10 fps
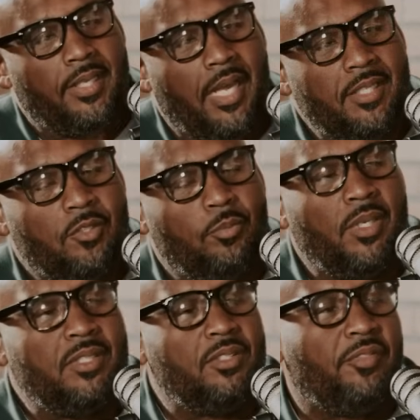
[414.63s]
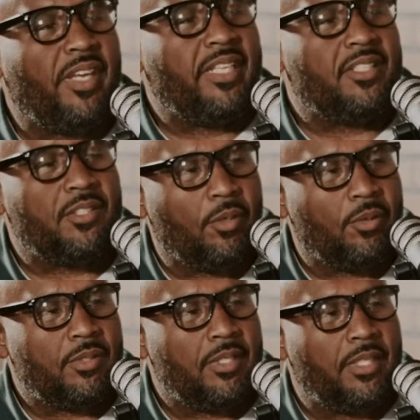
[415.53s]
not so much of
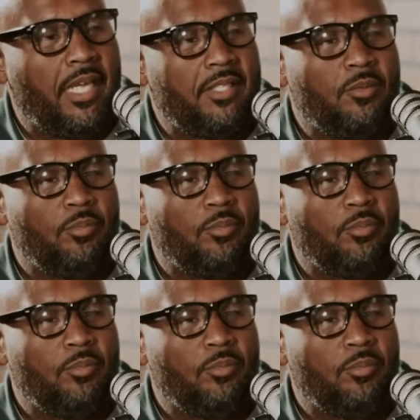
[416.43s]
insults and not so